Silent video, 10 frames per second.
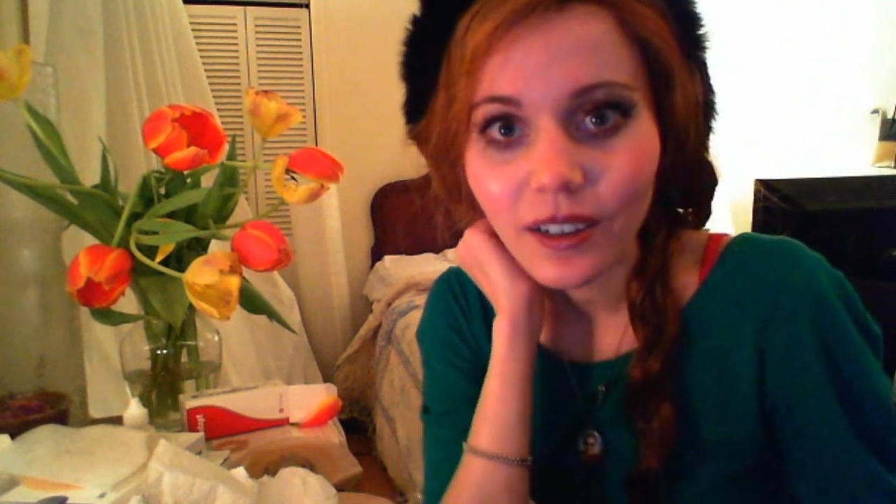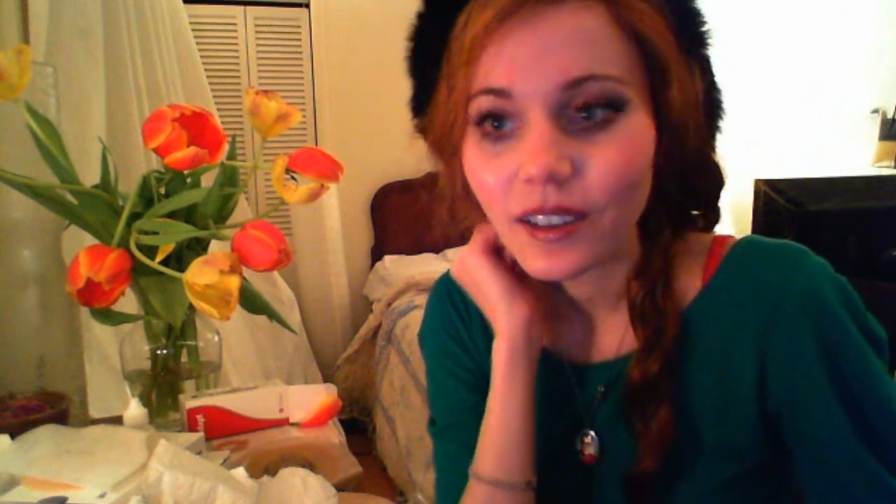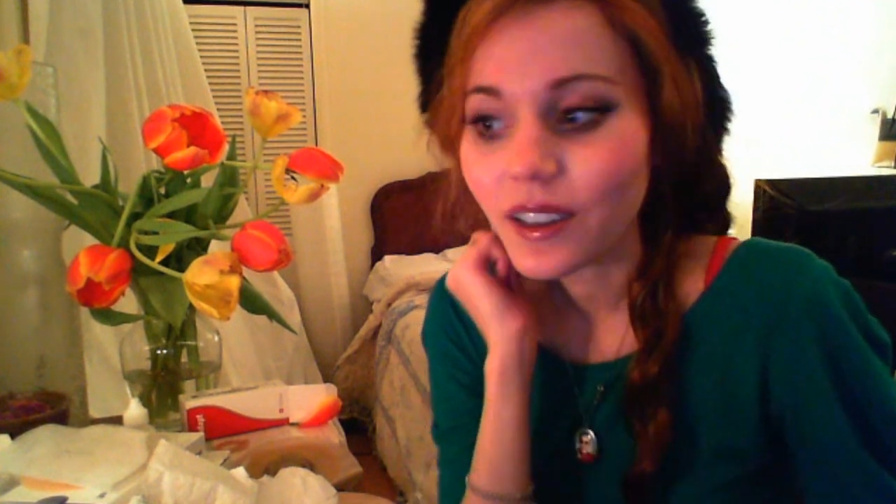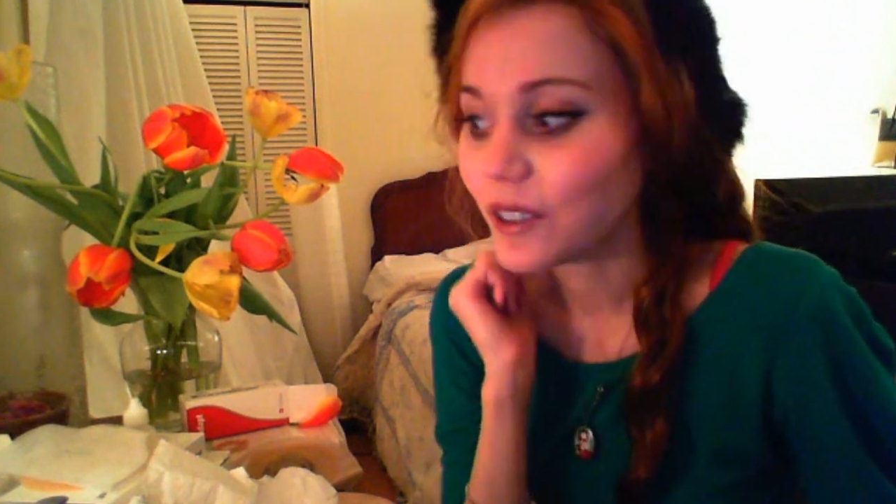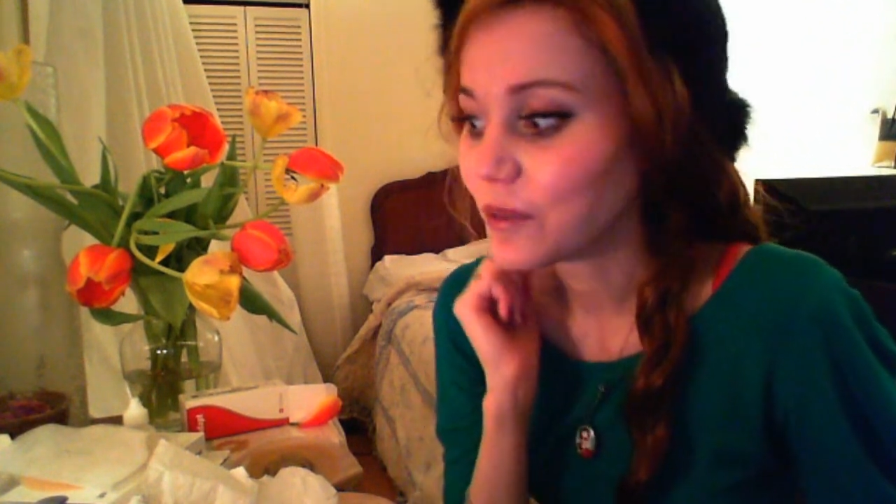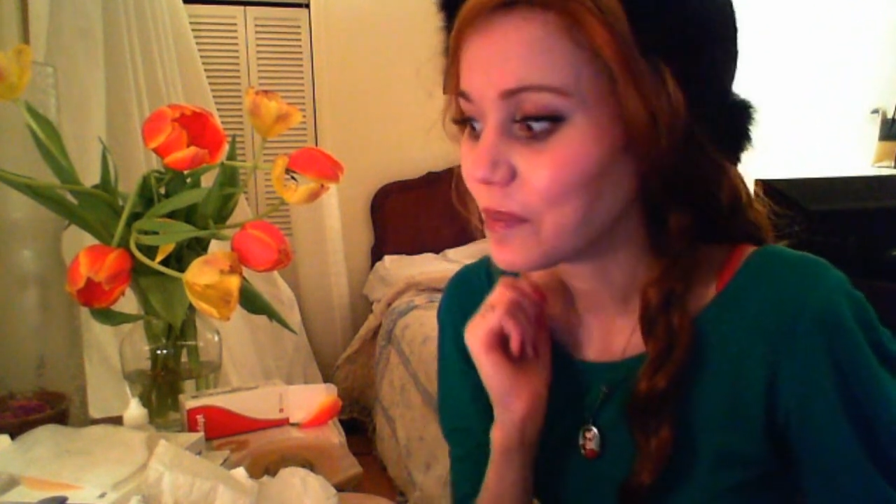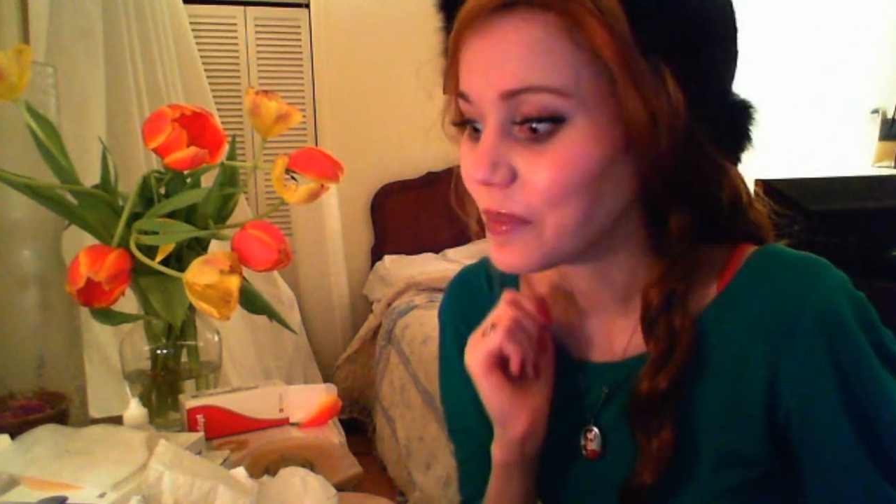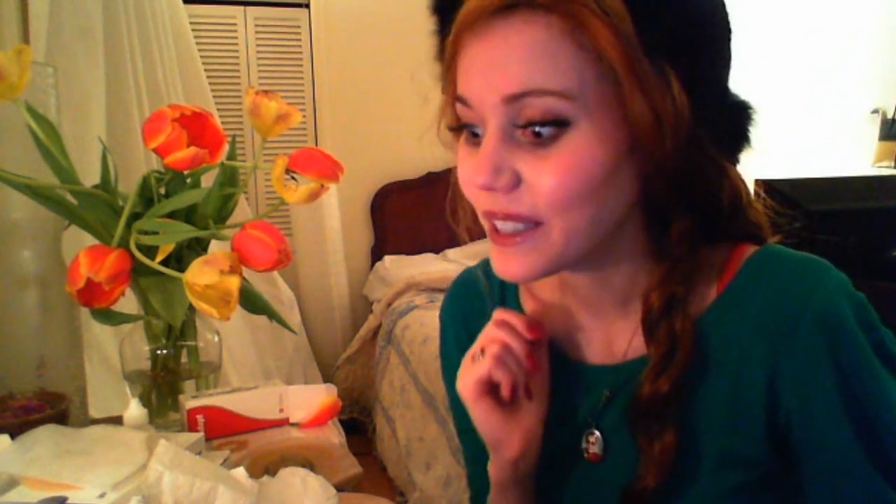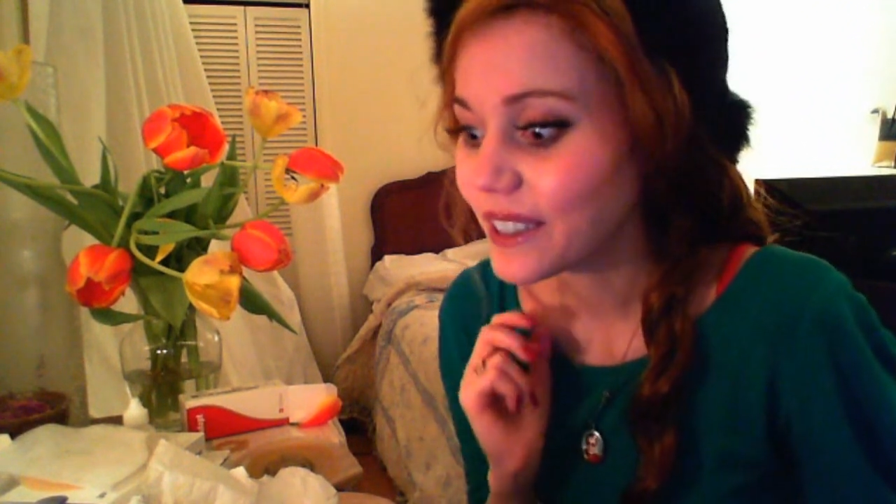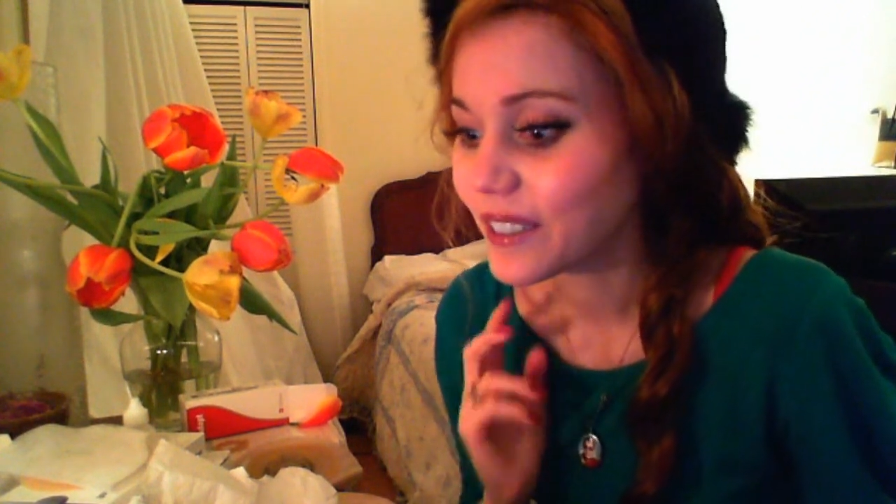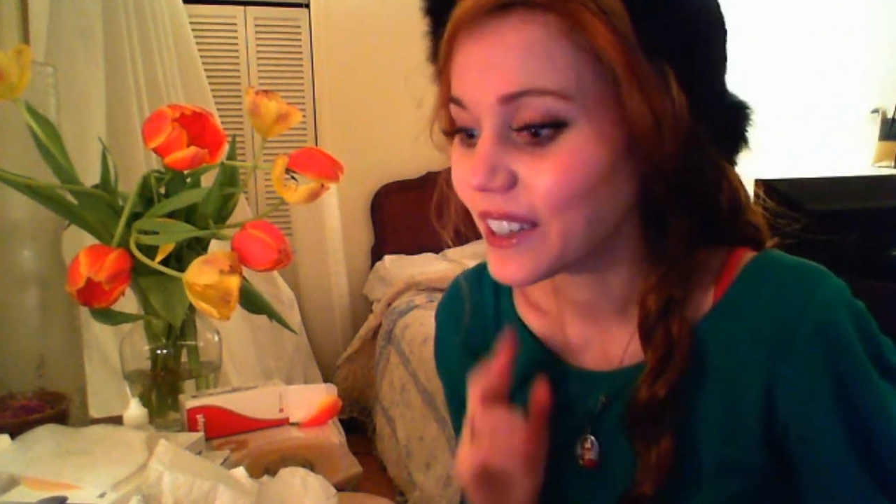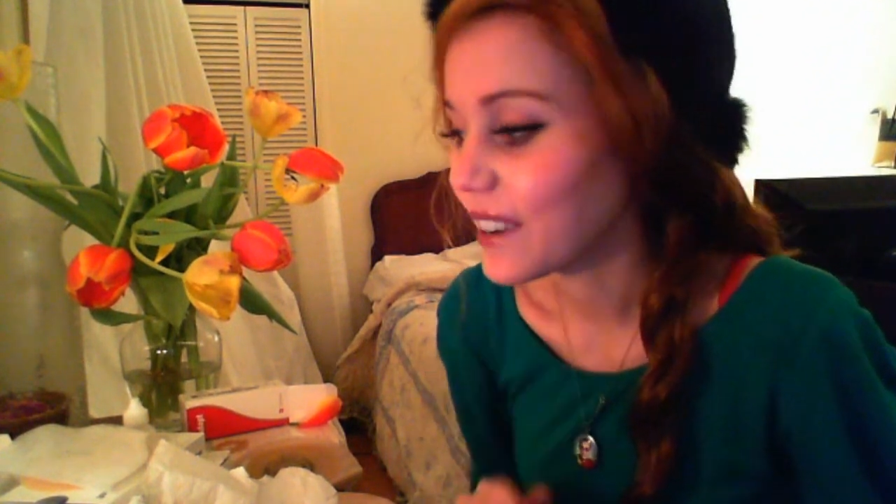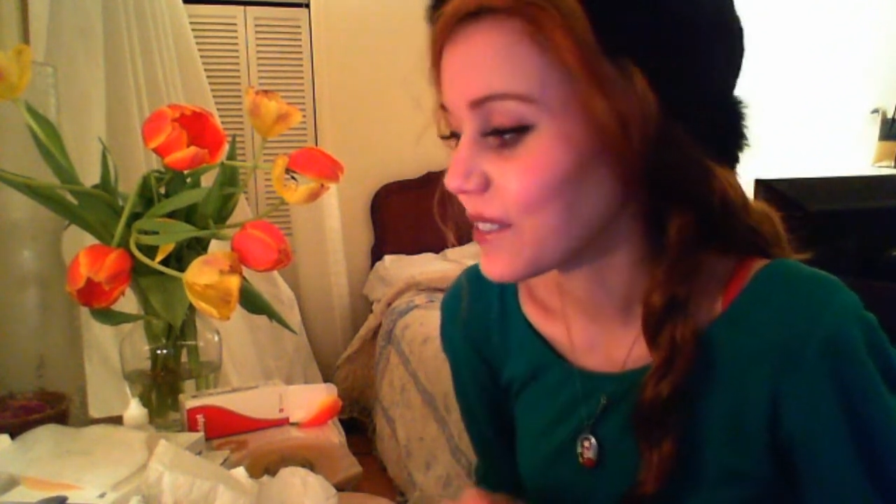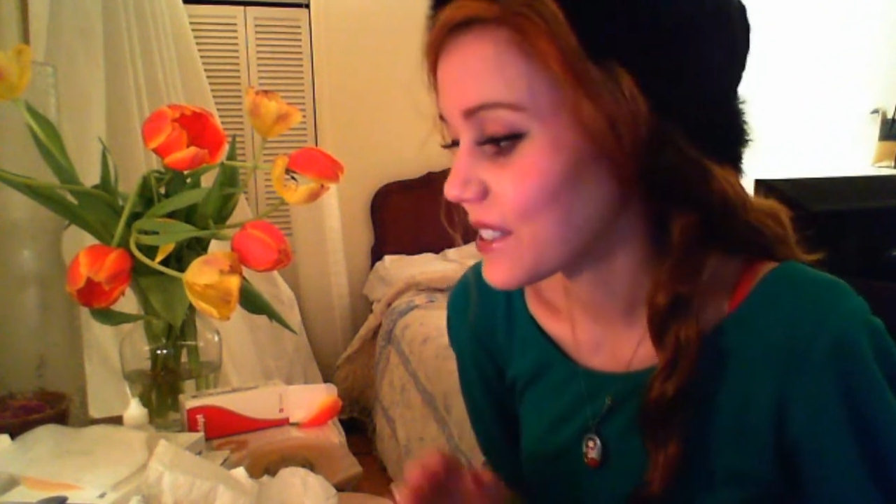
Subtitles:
help me when I was